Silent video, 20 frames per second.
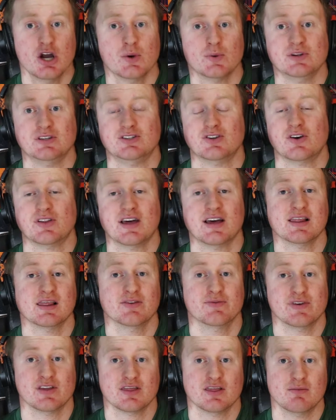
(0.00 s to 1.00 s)
We saw that
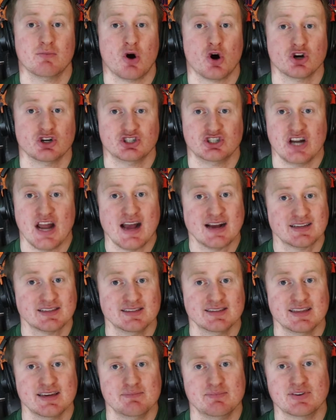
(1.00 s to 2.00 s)
with Lamar
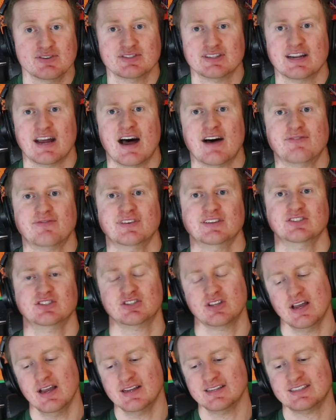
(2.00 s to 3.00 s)
Jackson. They built an
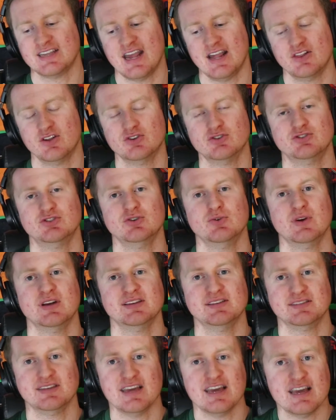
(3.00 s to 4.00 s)
offense tailored to
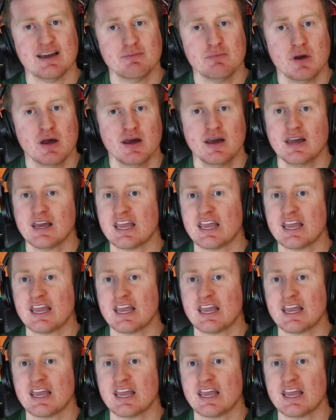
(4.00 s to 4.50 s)
his game.